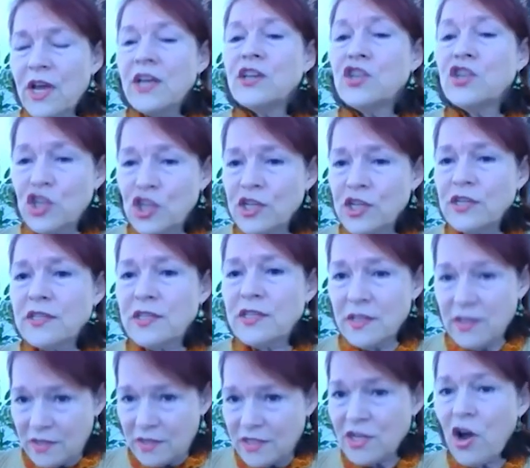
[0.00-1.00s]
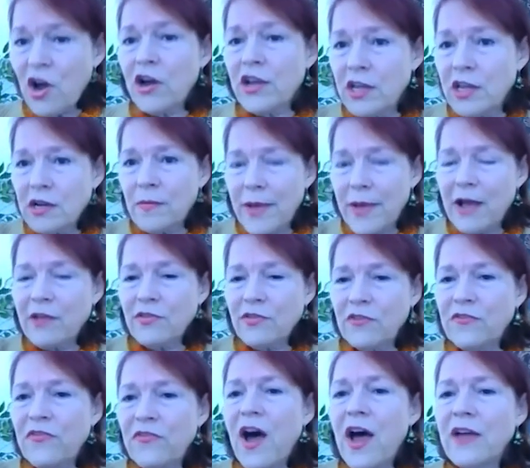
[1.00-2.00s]
She's talking about the
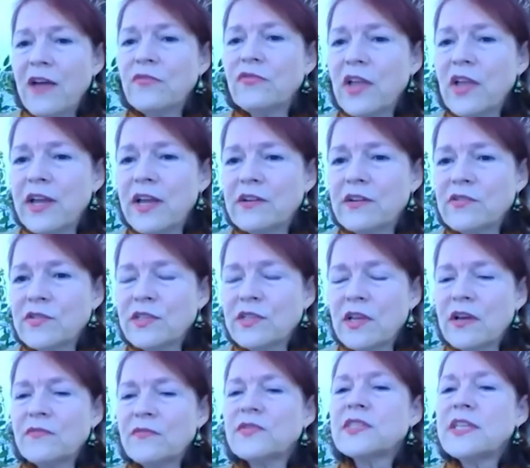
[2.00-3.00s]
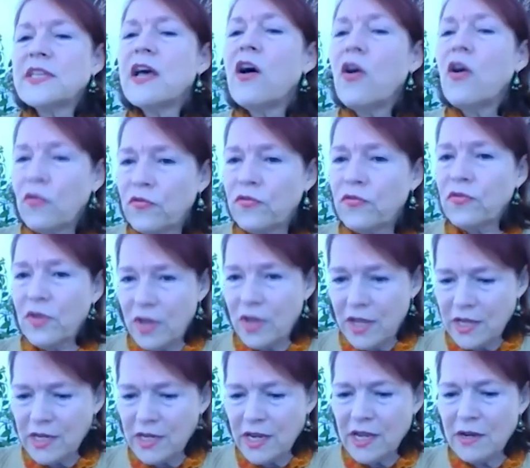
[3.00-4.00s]
five layers of self
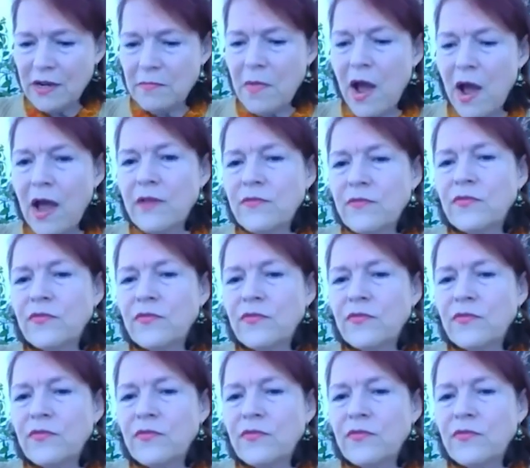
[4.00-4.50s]
in, in my